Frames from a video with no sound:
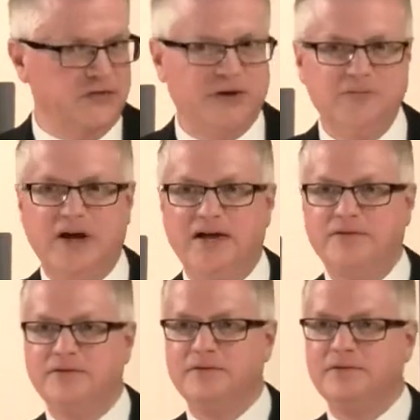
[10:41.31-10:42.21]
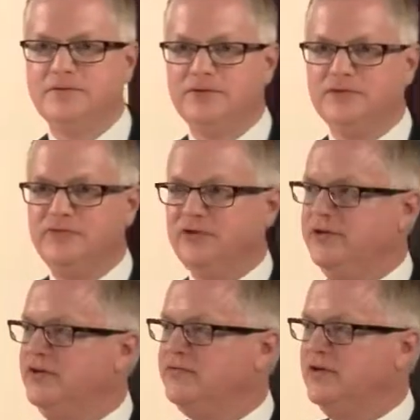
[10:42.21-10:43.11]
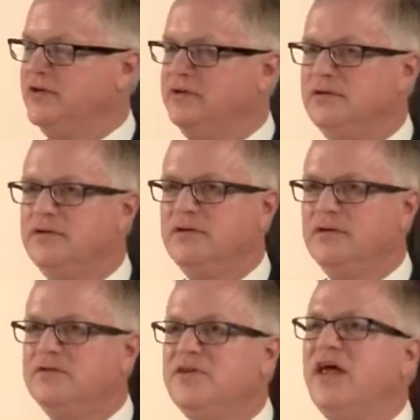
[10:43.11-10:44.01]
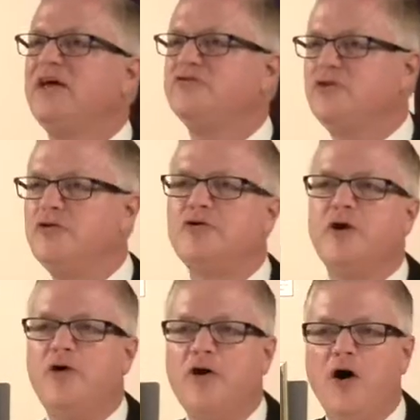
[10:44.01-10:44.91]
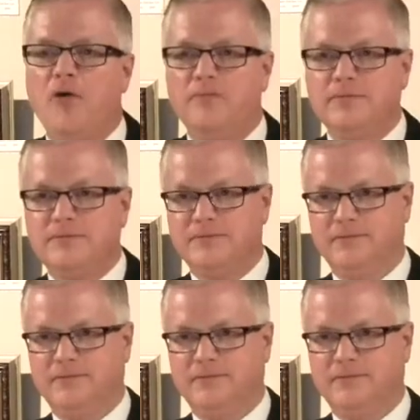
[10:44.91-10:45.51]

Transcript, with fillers: So he comes out to, to Coonchy and he said, D'Angelo, you're going home.